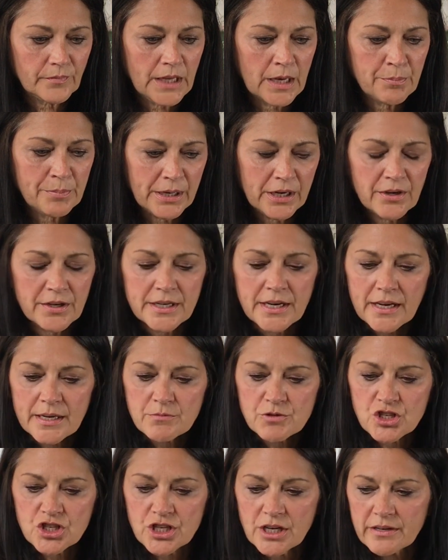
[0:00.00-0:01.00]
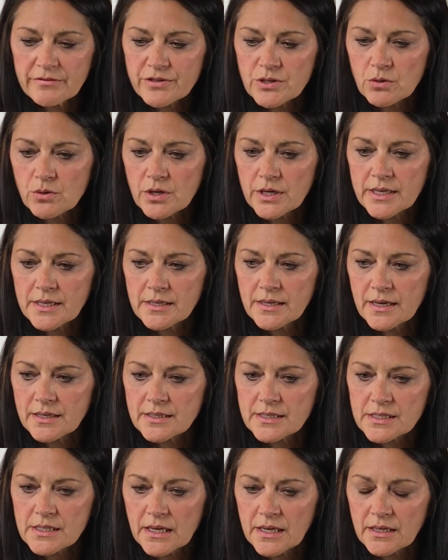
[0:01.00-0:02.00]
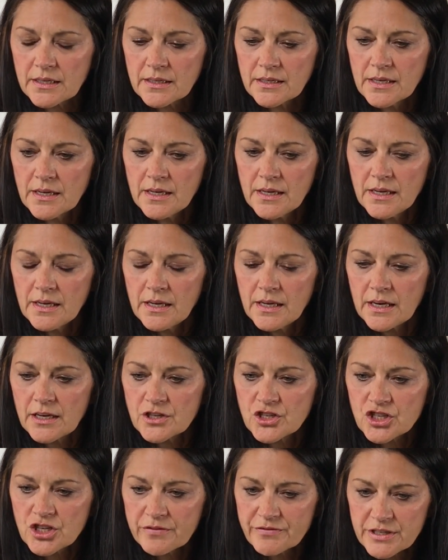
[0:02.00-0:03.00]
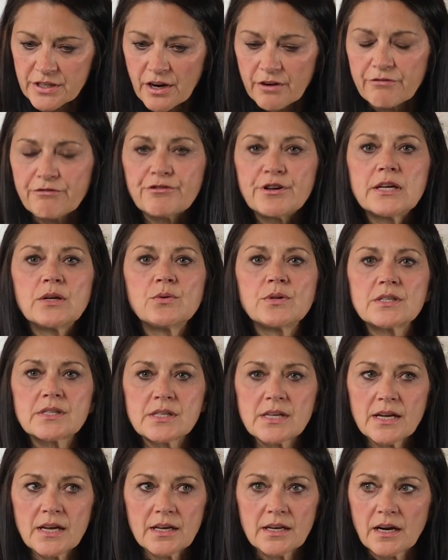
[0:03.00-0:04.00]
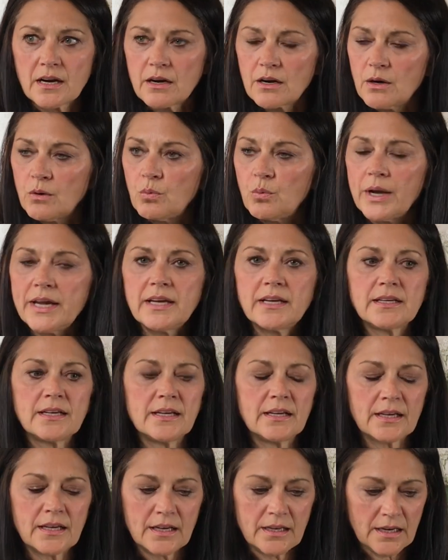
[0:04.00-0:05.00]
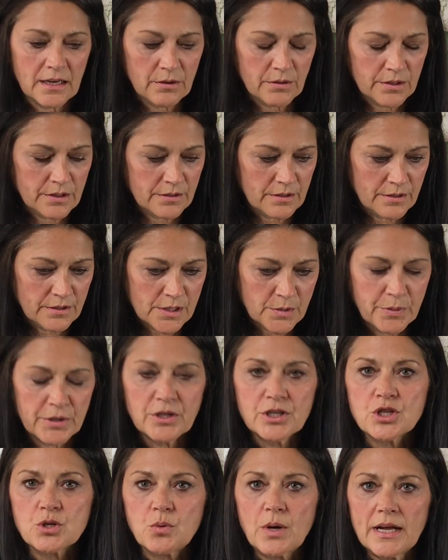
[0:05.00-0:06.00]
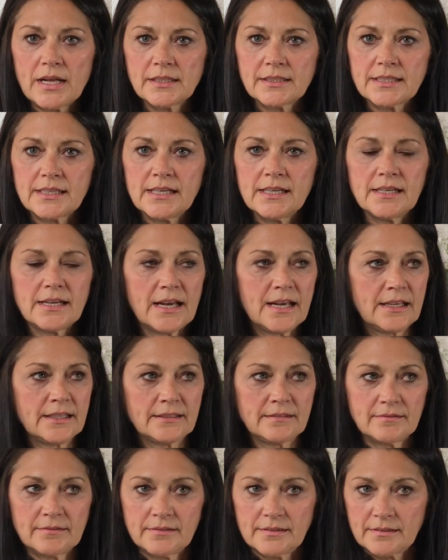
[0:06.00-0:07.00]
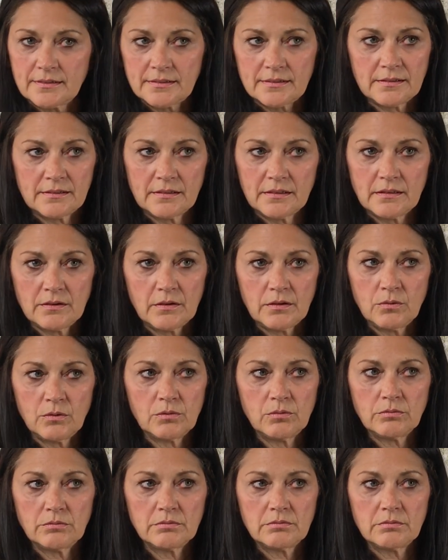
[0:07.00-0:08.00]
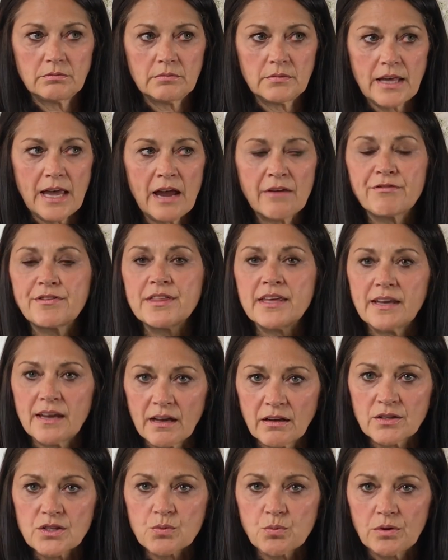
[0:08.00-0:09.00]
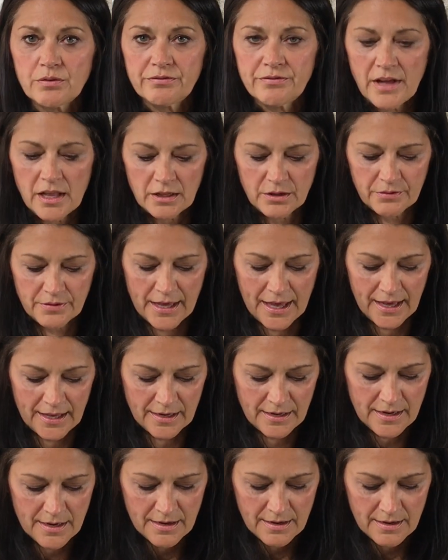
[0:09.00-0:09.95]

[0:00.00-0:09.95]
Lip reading: paradigm shift, or a shift in our frequency and our awakening and our spirituality, and everything else will follow that.